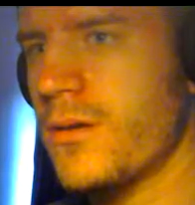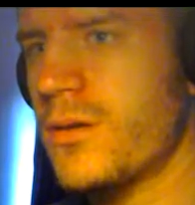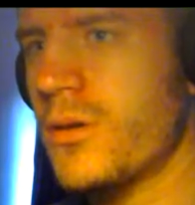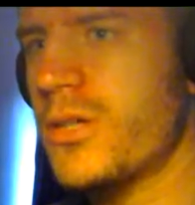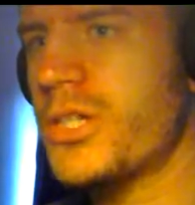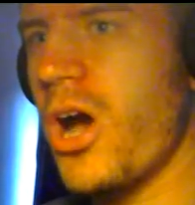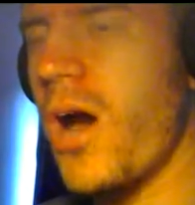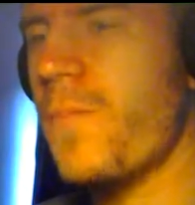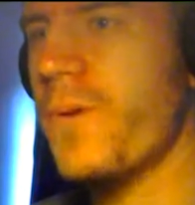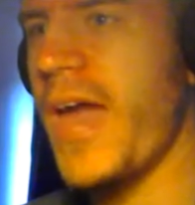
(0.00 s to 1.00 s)
Good
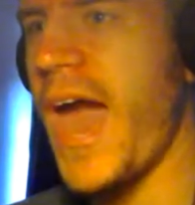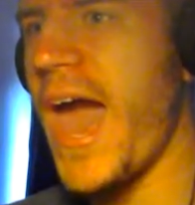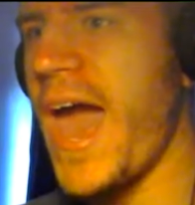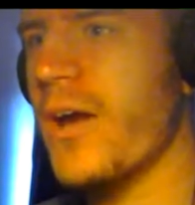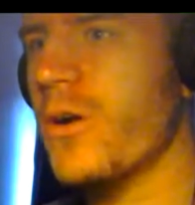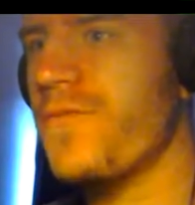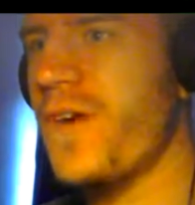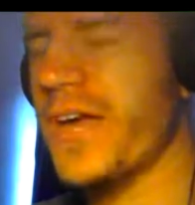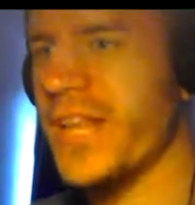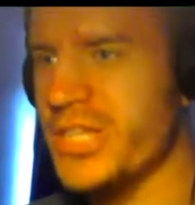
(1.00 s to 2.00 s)
job! Yeah, good
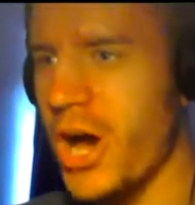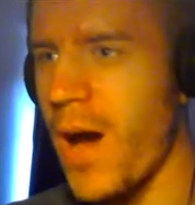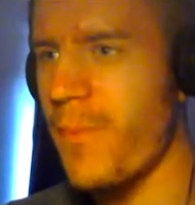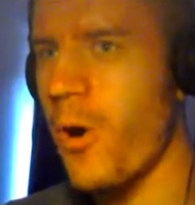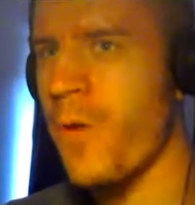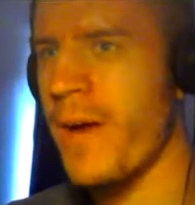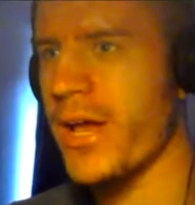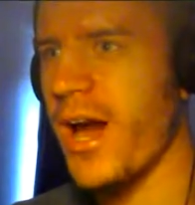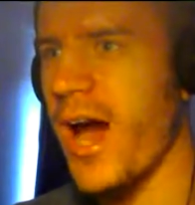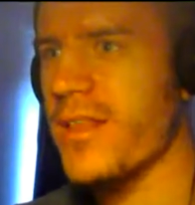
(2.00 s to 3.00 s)
fucking job! Oh
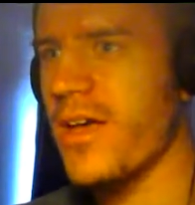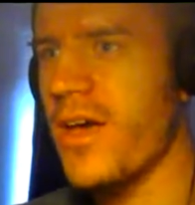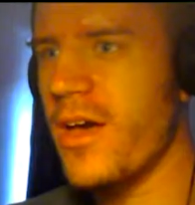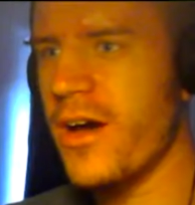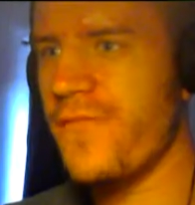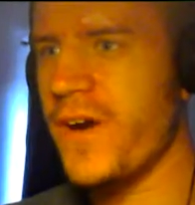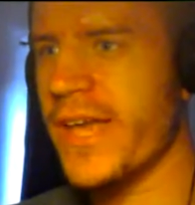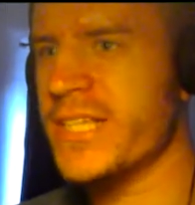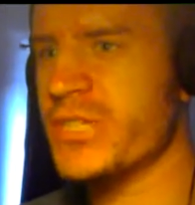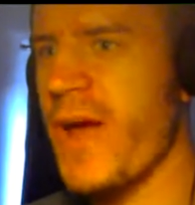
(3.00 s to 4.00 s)
my god! A
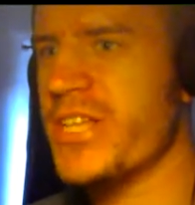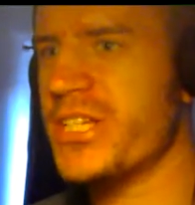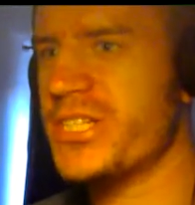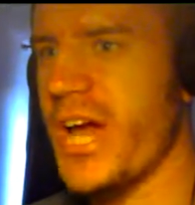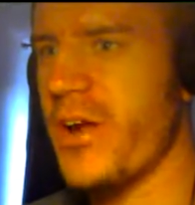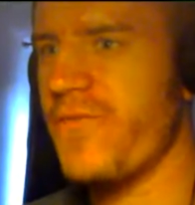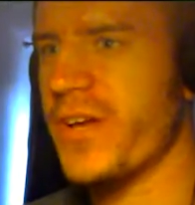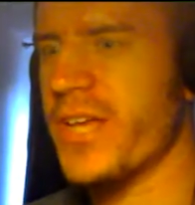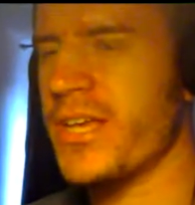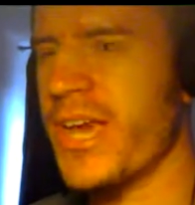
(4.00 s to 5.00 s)
fucking strategy, are you
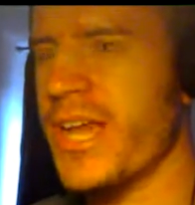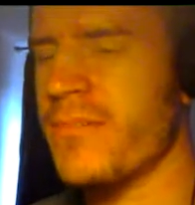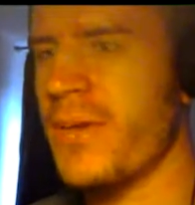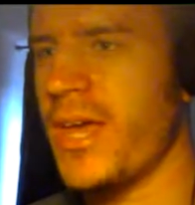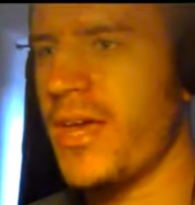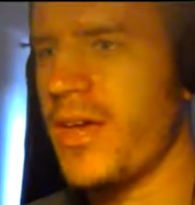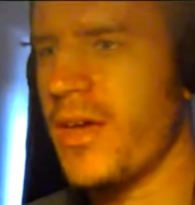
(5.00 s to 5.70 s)
fucking kidding me?